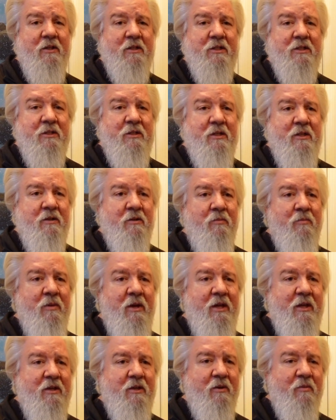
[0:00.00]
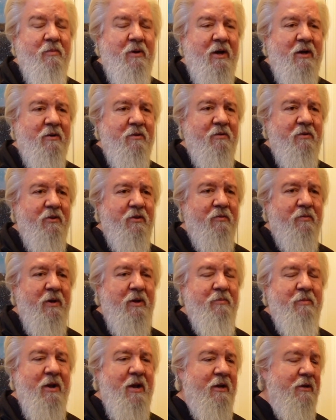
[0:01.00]
It'll make about
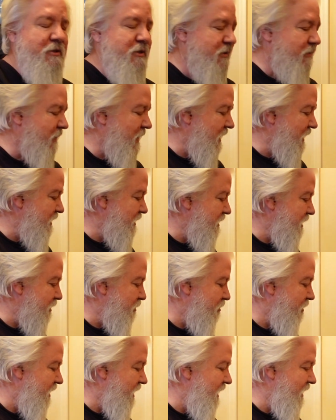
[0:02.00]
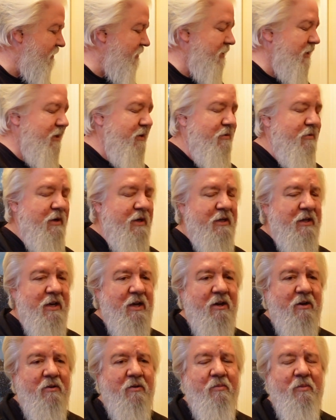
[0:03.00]
3 pounds of ice. That's what I have in here right now.